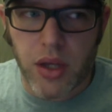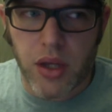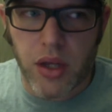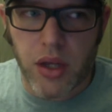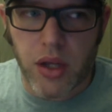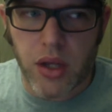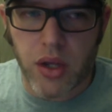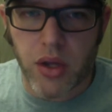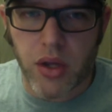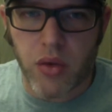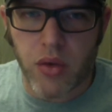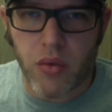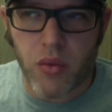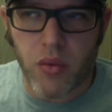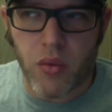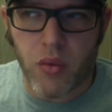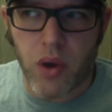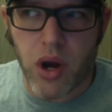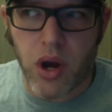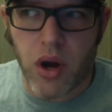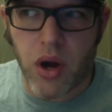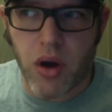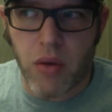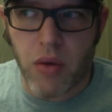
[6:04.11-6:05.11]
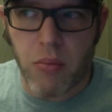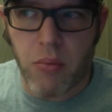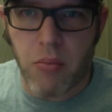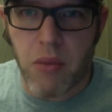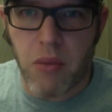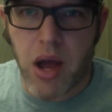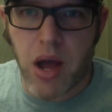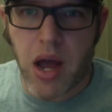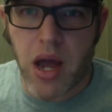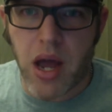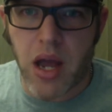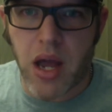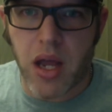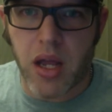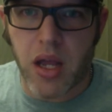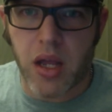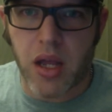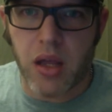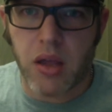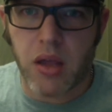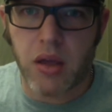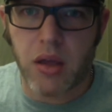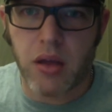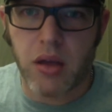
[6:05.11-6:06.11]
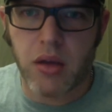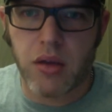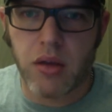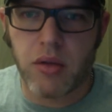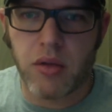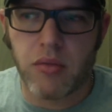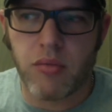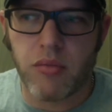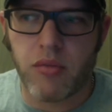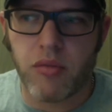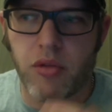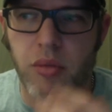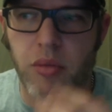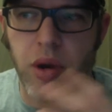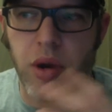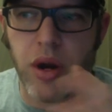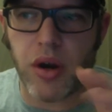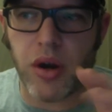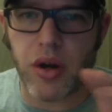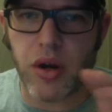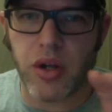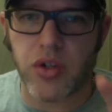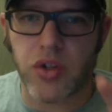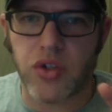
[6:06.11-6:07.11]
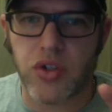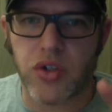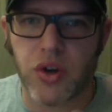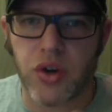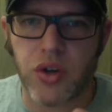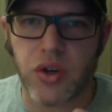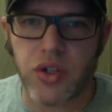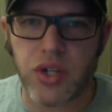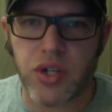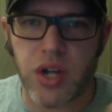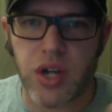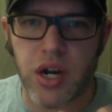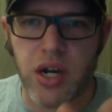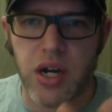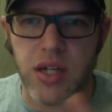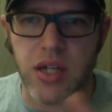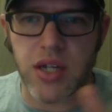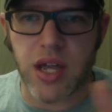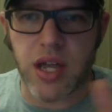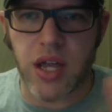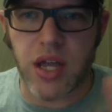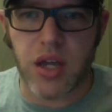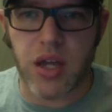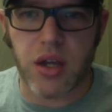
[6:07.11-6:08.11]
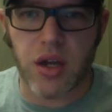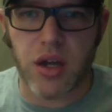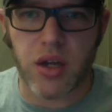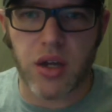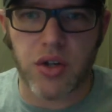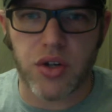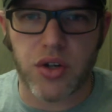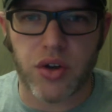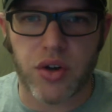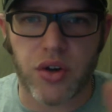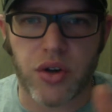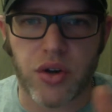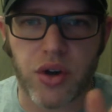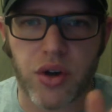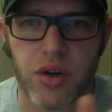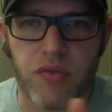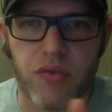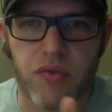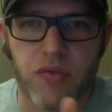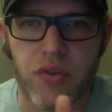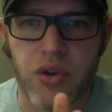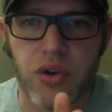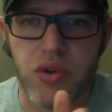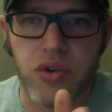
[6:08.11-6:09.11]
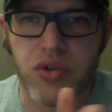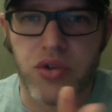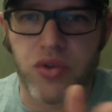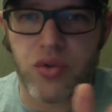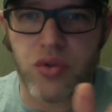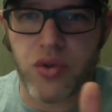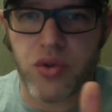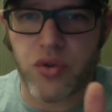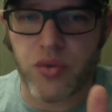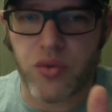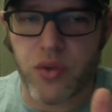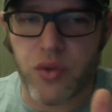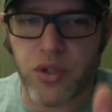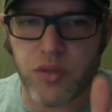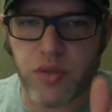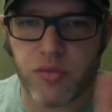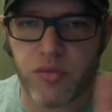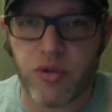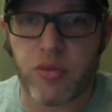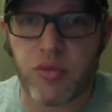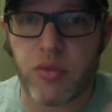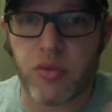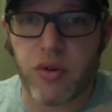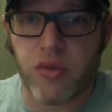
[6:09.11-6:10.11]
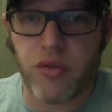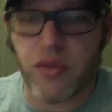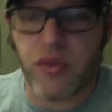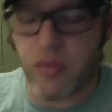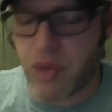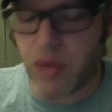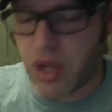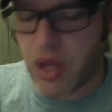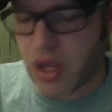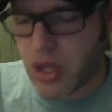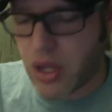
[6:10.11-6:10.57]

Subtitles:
where my preparedness starts to kind of take a turn and veers towards what's appropriate for me.